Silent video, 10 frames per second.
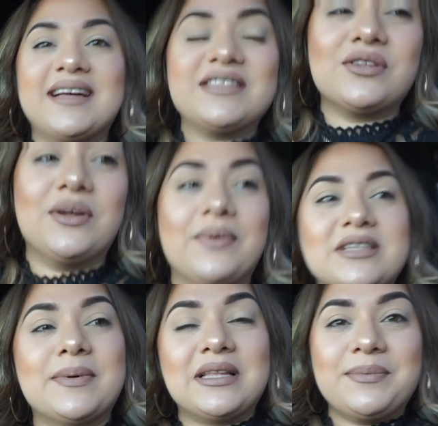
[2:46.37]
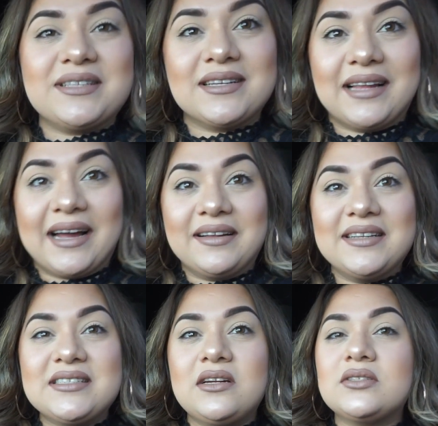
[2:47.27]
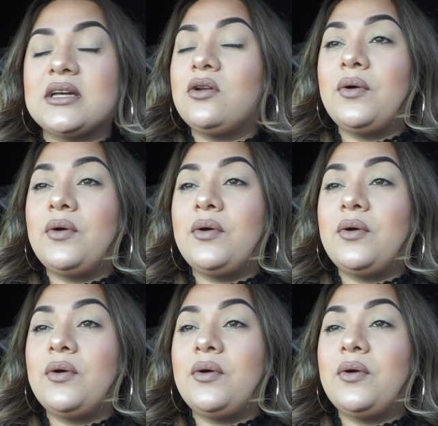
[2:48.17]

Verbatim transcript: and so they were expecting me to lag on this, and I was like,